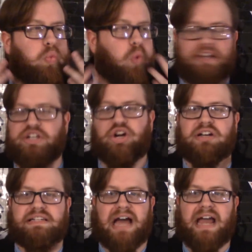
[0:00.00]
What could
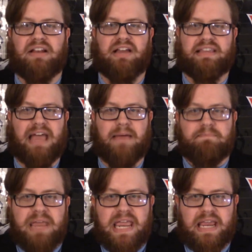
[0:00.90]
a title like that
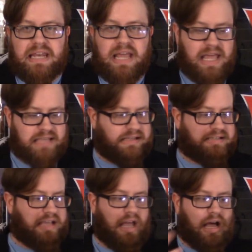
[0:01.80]
mean? Is
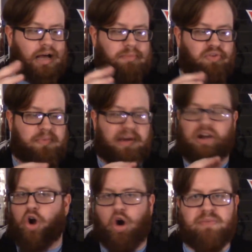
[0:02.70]
this a movie about an
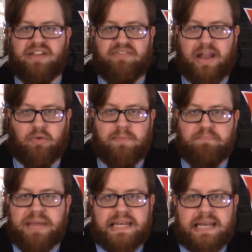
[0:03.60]
army of angry
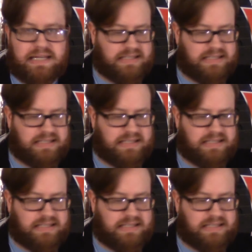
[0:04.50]
beatniks?